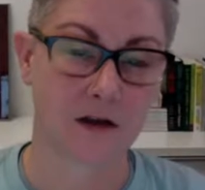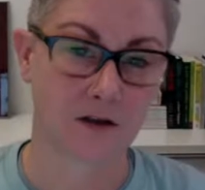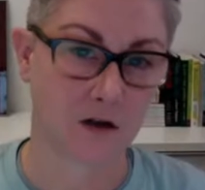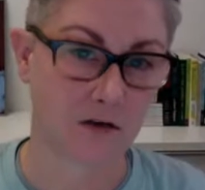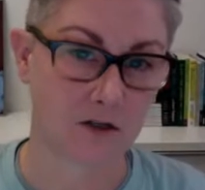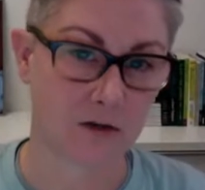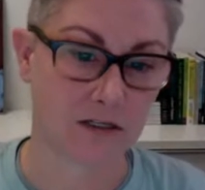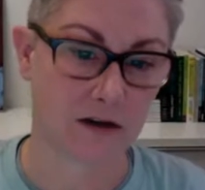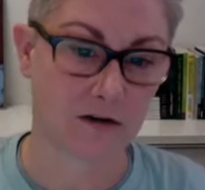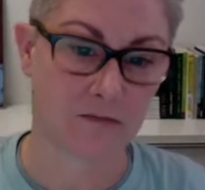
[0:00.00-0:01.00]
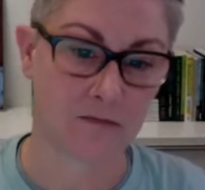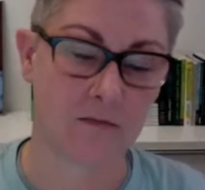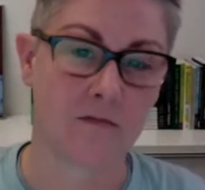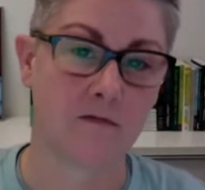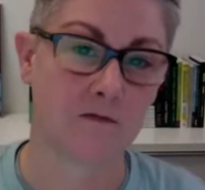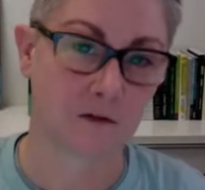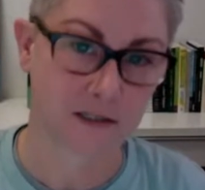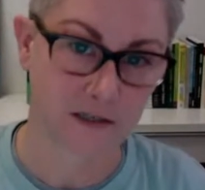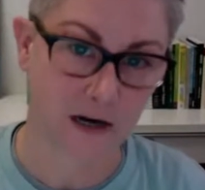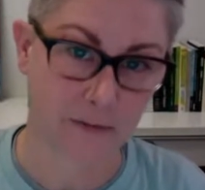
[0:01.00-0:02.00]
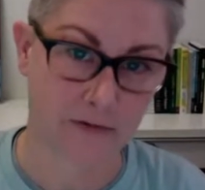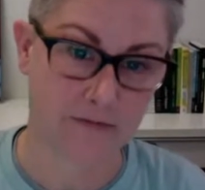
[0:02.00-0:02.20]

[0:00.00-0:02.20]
adult use retail. Full stop.